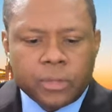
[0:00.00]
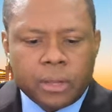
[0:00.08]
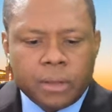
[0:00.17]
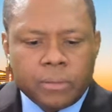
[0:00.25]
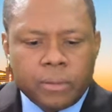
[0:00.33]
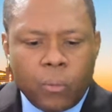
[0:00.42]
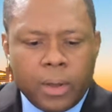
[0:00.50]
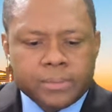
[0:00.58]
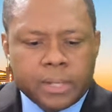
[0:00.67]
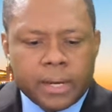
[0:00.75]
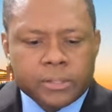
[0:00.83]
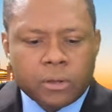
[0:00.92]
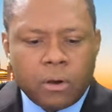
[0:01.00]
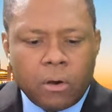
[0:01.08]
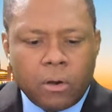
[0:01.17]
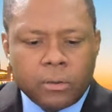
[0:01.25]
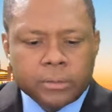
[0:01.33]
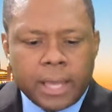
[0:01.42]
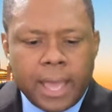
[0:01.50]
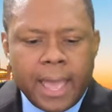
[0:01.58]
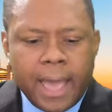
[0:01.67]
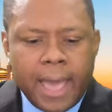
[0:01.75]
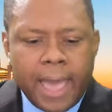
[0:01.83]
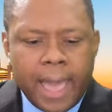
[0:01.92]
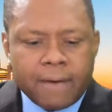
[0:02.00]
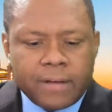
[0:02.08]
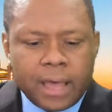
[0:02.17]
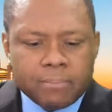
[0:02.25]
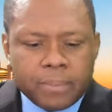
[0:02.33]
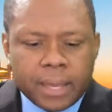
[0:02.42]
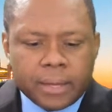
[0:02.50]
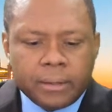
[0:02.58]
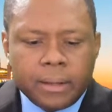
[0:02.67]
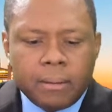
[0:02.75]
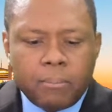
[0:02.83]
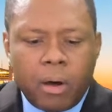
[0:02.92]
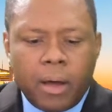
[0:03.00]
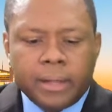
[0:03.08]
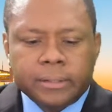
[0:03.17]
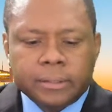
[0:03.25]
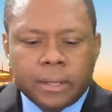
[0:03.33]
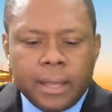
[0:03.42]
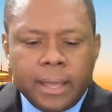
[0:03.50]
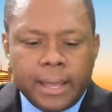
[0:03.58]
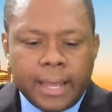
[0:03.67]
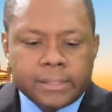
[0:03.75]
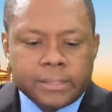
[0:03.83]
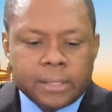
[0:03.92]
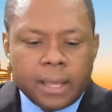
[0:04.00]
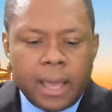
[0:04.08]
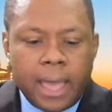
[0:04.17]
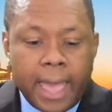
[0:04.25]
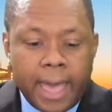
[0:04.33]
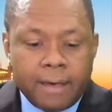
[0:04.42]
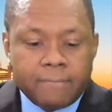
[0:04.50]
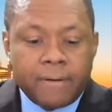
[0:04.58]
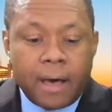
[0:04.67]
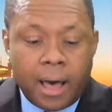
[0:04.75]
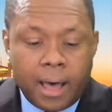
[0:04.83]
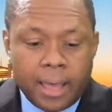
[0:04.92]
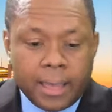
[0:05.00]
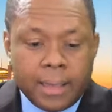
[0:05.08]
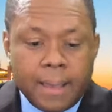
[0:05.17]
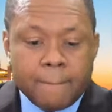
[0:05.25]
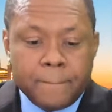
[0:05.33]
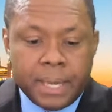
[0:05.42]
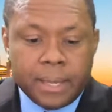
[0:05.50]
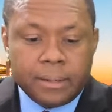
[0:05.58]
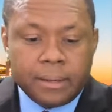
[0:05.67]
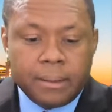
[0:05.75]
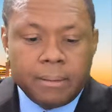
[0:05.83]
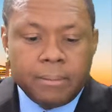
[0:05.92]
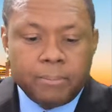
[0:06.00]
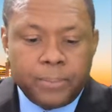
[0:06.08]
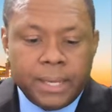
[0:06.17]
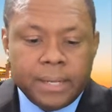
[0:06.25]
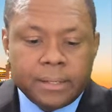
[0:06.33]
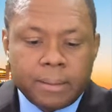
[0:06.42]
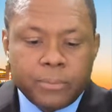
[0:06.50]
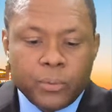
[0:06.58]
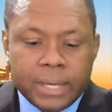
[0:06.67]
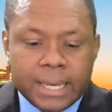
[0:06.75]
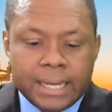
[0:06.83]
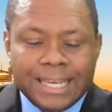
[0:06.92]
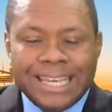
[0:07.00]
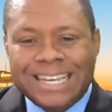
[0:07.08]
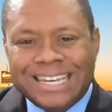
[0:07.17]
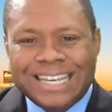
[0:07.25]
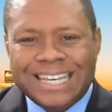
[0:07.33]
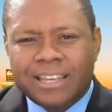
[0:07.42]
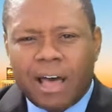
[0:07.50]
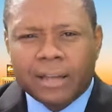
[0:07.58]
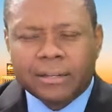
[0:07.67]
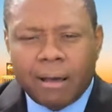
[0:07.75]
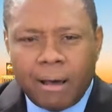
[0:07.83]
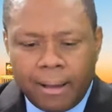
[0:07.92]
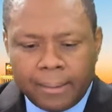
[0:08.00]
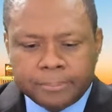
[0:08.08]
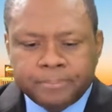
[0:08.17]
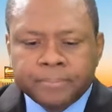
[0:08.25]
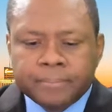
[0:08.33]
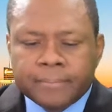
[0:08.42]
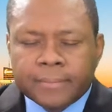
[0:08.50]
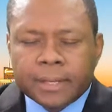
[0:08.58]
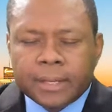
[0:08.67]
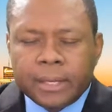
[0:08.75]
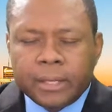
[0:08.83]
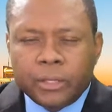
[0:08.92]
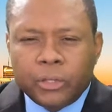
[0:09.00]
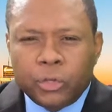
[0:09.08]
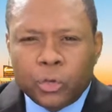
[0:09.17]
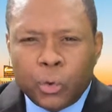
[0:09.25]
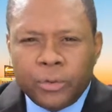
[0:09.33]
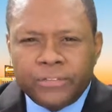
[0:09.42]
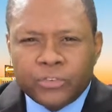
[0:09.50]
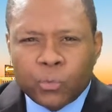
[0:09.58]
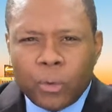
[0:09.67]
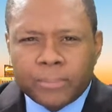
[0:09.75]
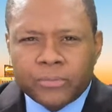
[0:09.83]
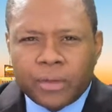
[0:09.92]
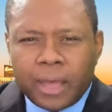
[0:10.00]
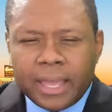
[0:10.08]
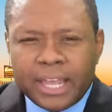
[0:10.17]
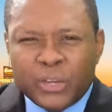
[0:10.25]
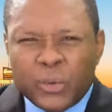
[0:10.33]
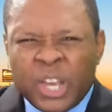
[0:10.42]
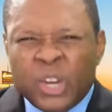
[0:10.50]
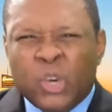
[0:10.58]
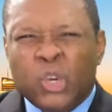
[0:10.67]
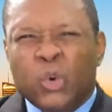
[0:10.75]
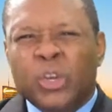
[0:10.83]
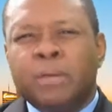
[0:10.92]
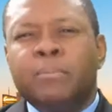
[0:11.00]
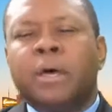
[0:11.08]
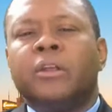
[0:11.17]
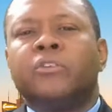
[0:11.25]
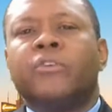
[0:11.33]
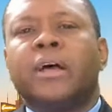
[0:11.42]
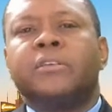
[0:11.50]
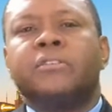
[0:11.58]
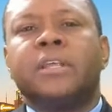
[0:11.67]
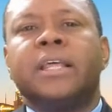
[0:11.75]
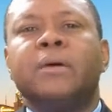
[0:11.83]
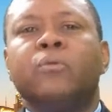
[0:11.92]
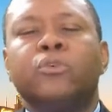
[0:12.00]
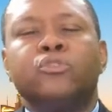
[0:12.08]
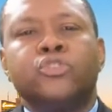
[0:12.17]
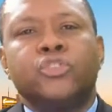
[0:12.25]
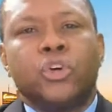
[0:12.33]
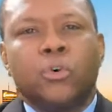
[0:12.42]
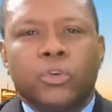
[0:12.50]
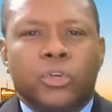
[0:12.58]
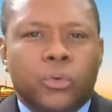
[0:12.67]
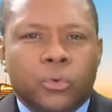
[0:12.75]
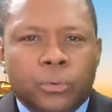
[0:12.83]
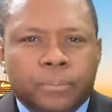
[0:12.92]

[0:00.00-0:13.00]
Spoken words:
The website is called Have I Been Pwned. That's Have I Been PWNED.com. You go to this website and you enter your email address. It will show you